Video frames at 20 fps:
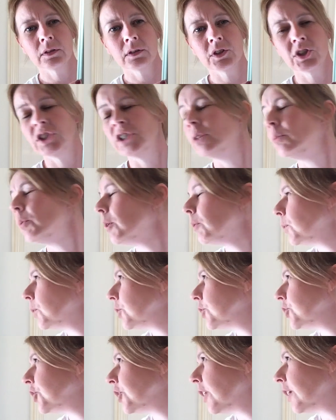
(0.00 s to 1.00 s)
She won't
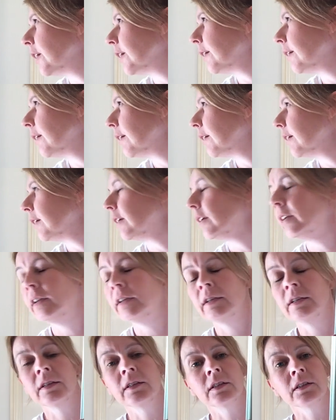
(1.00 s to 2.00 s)
watch yet.
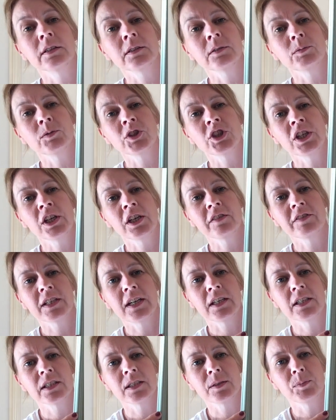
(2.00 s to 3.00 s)
But she loves
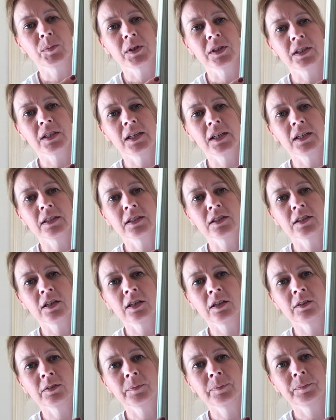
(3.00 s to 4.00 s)
Alice in Wonderland,
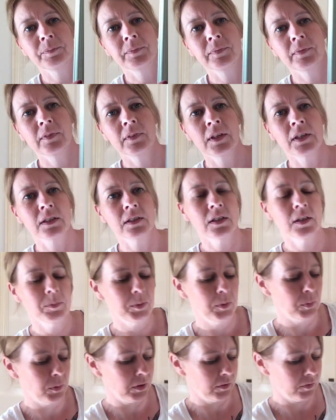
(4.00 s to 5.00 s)
so that's going to
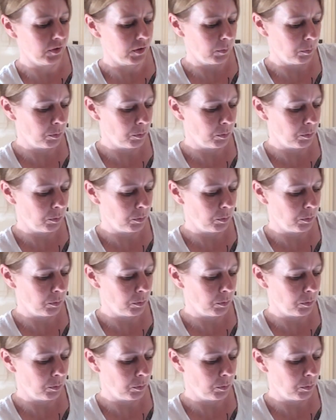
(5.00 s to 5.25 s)
be one of her